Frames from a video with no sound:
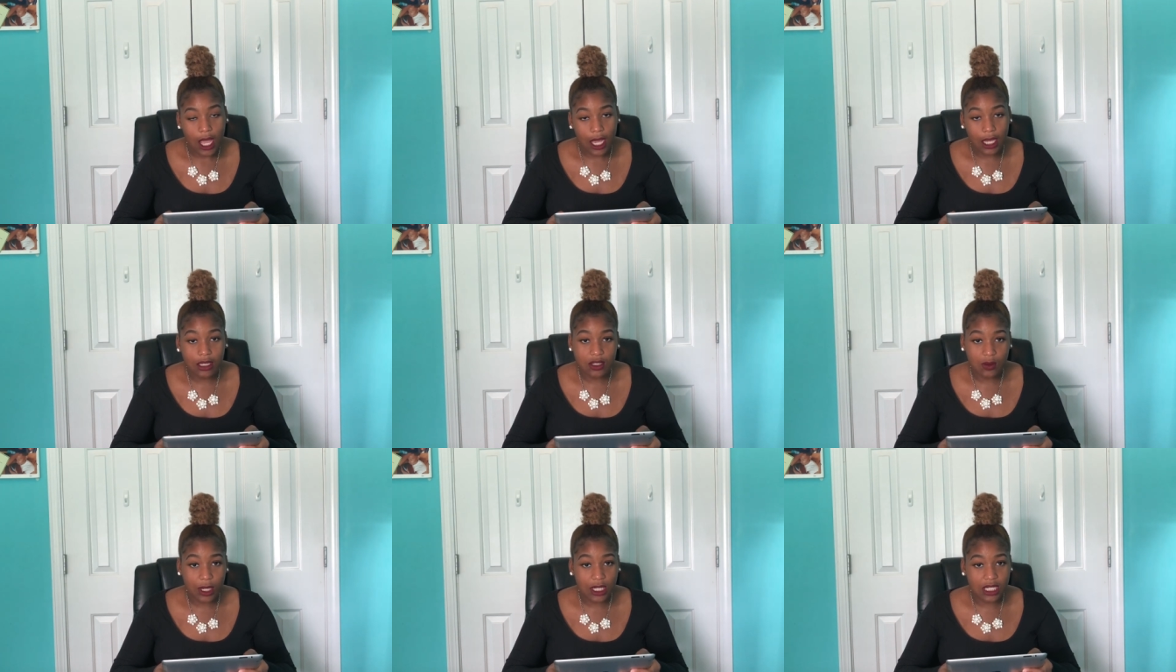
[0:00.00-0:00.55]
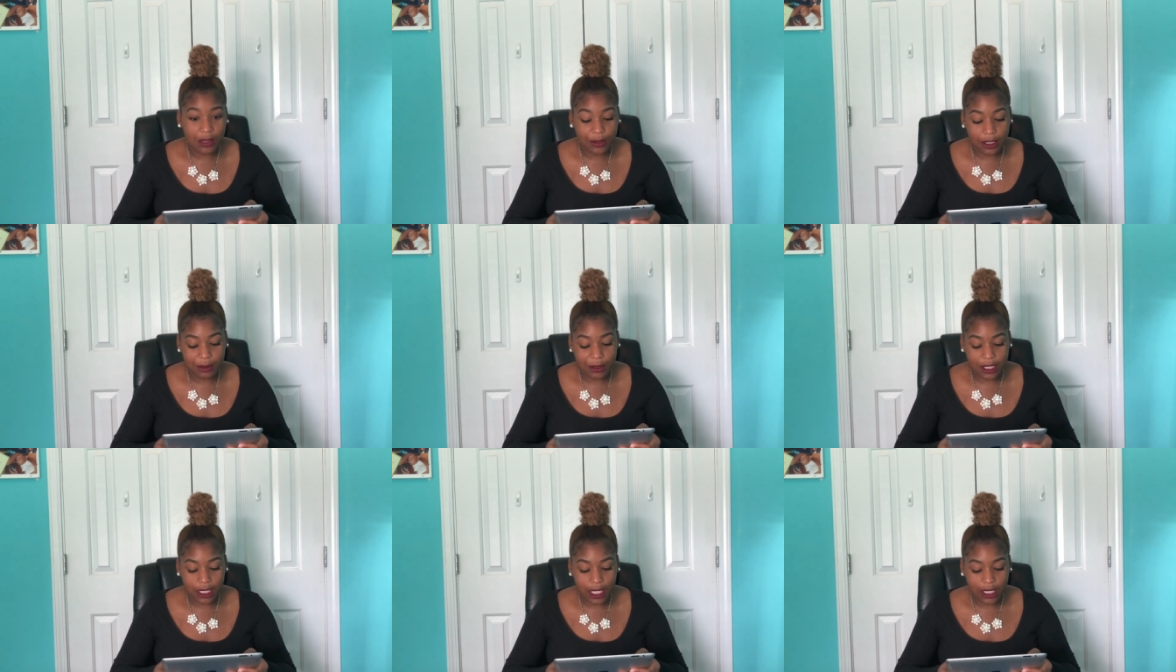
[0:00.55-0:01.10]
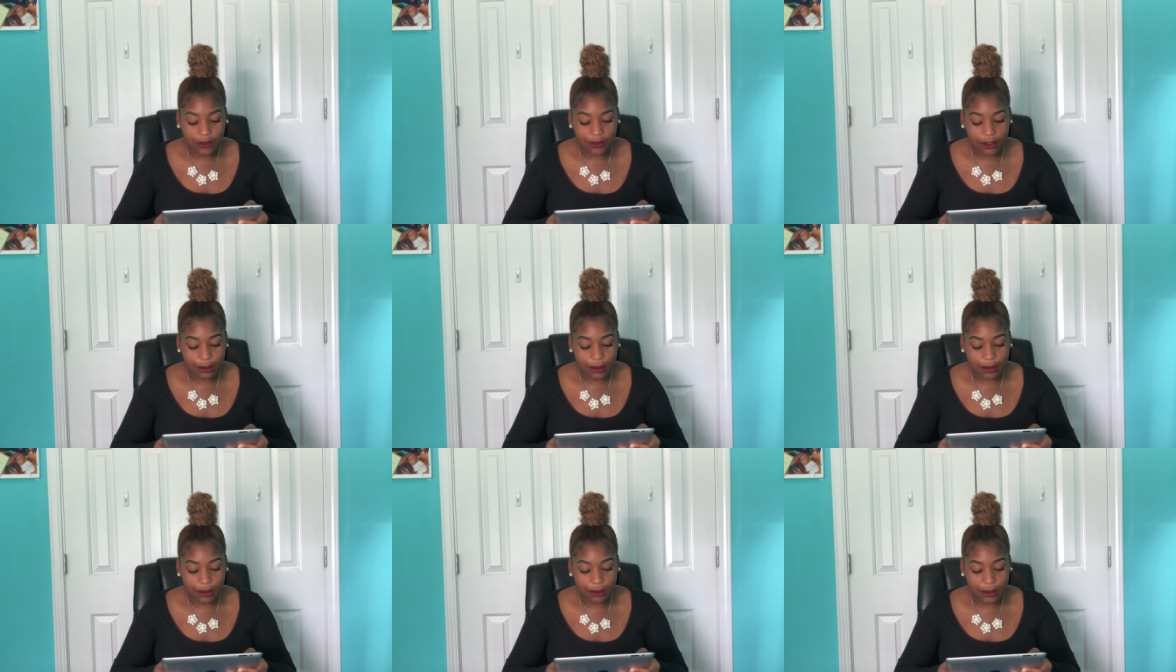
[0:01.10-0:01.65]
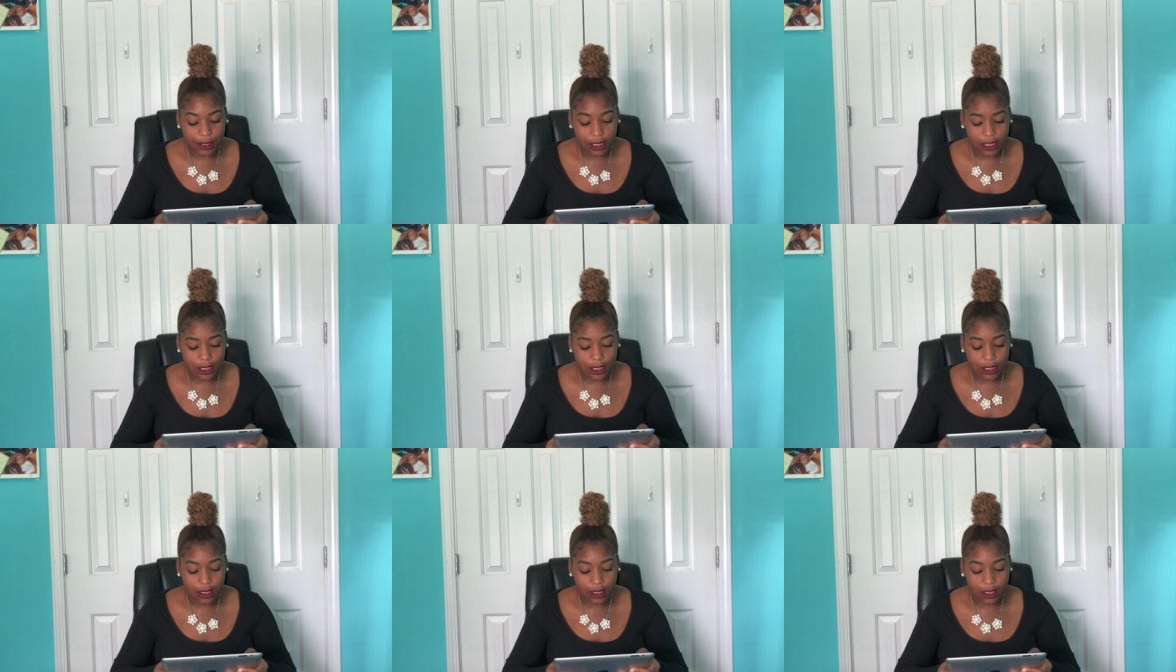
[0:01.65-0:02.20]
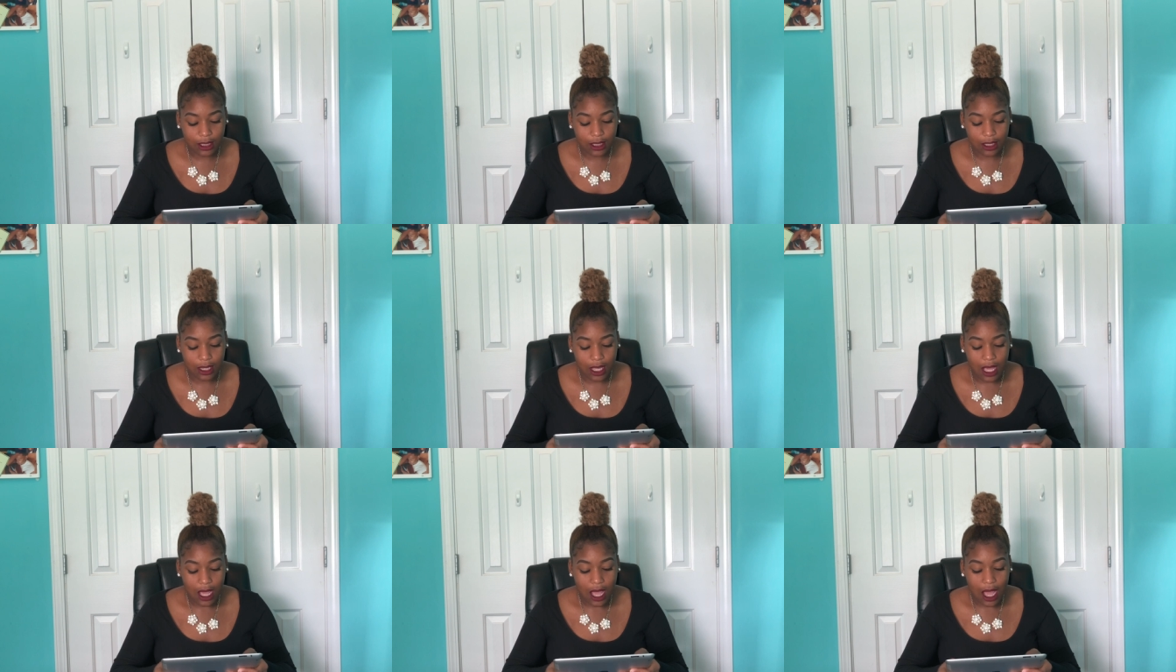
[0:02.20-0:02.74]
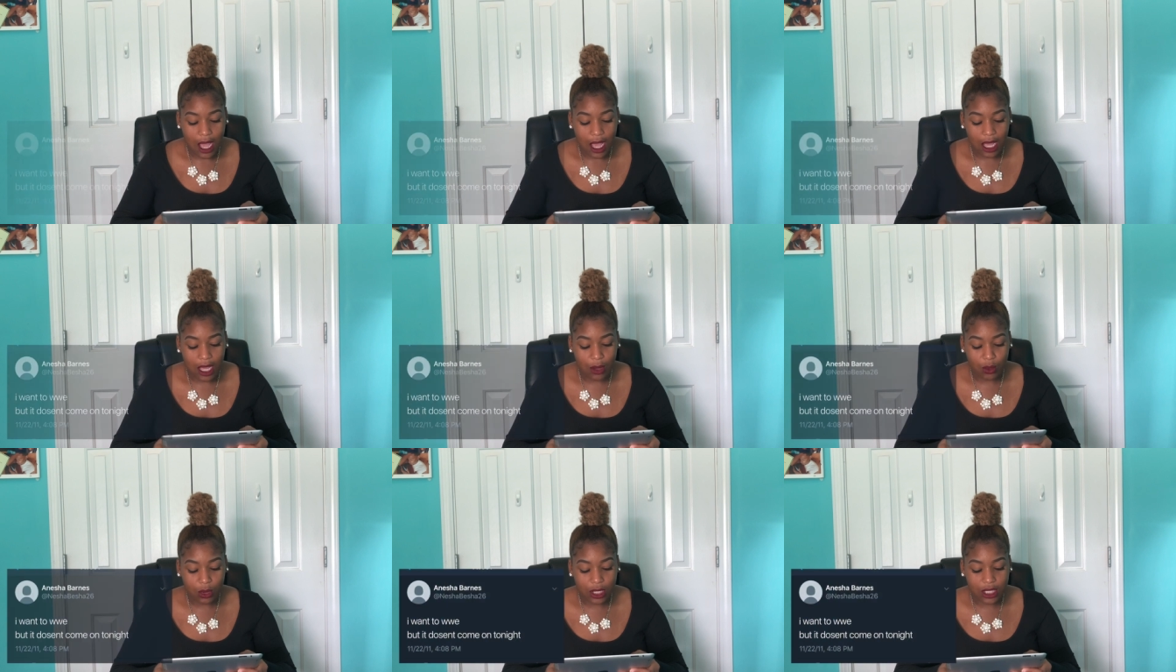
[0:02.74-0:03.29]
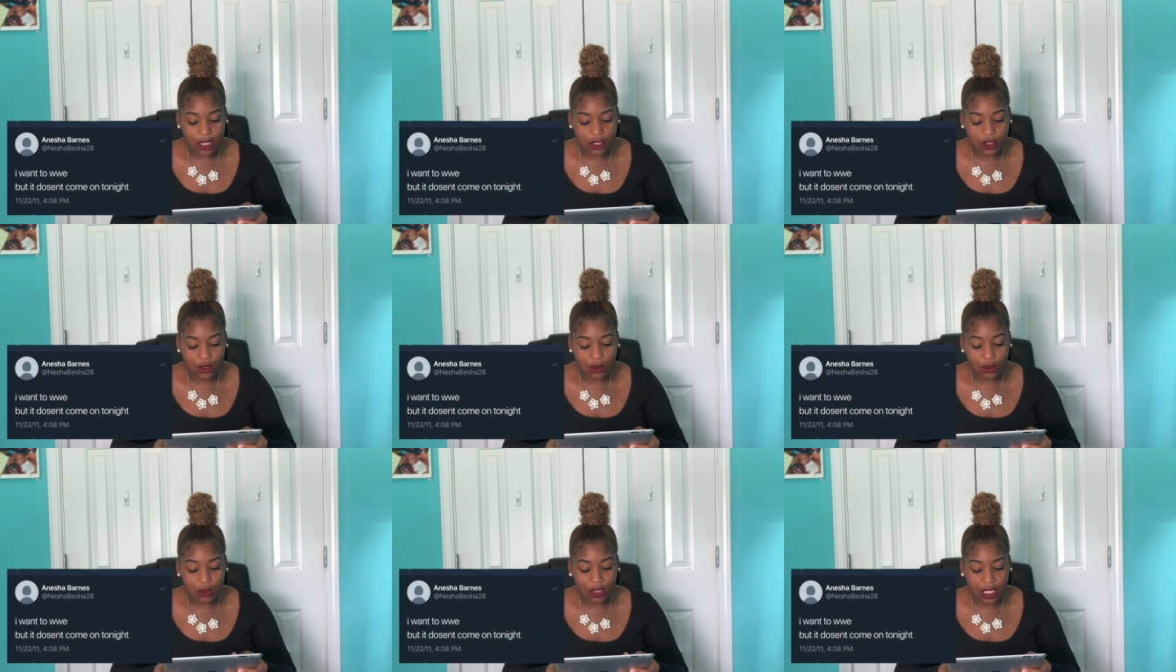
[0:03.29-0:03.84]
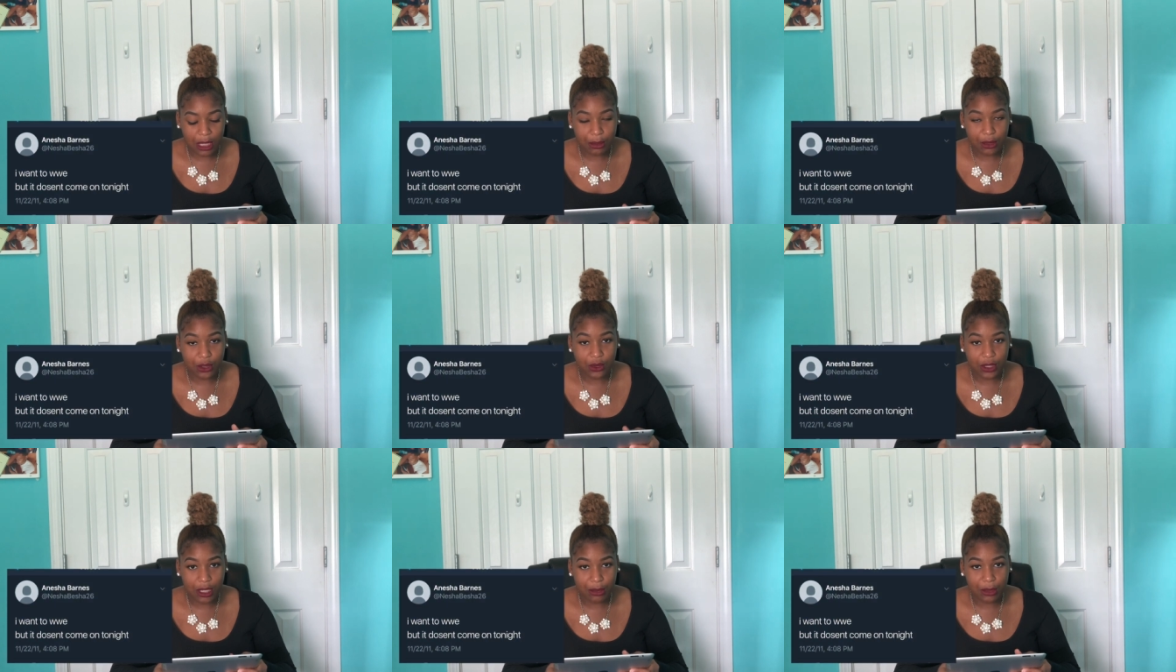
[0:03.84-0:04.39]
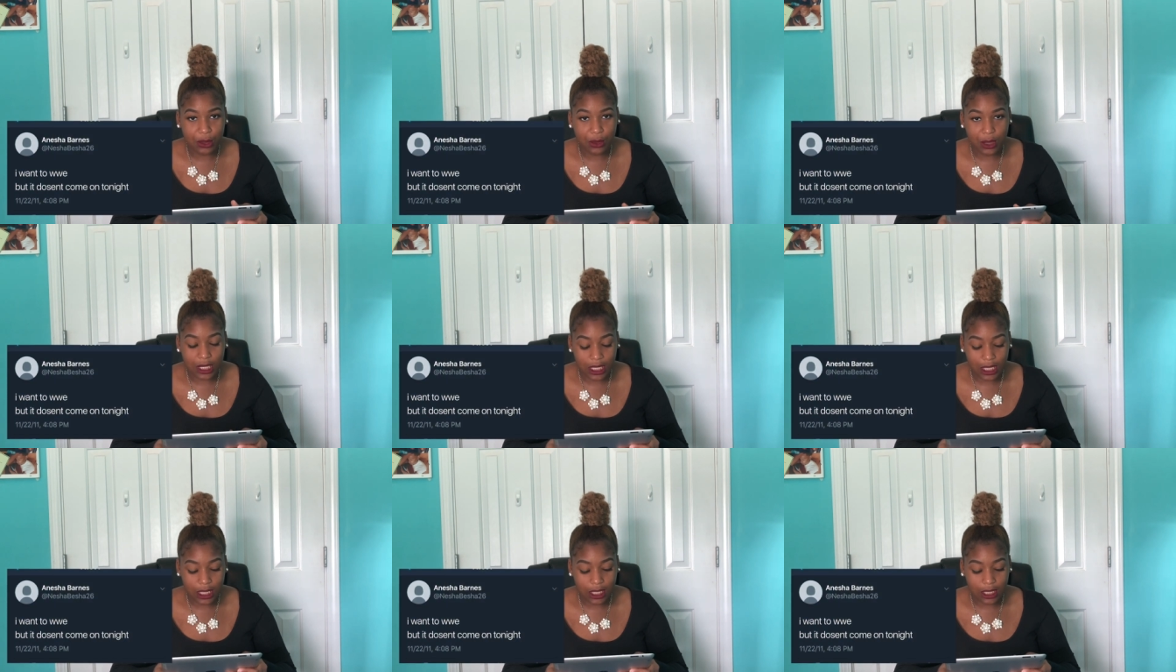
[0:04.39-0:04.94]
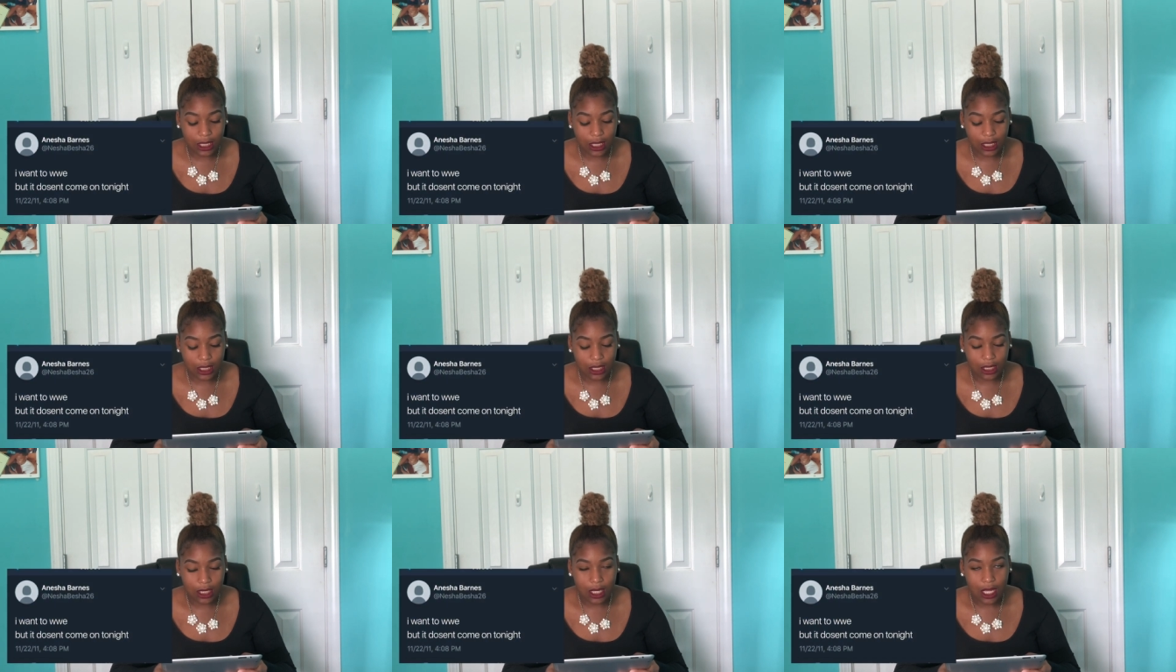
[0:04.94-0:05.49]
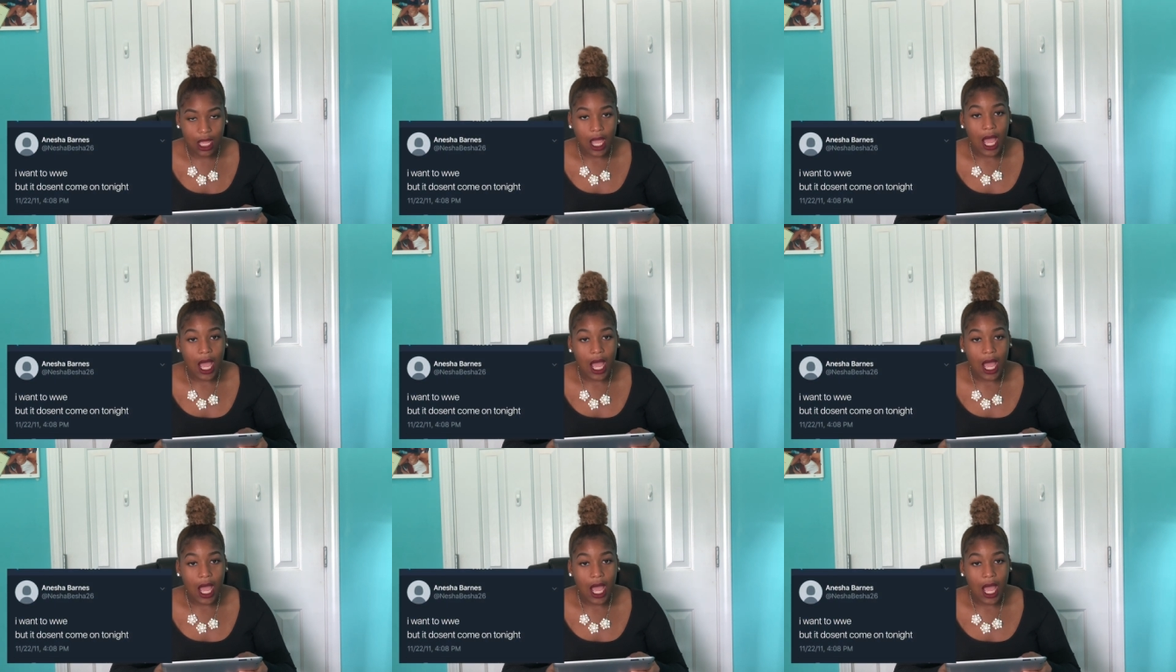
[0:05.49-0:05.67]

I used to watch WWE. I love WWE. Mariano. I want to WWE.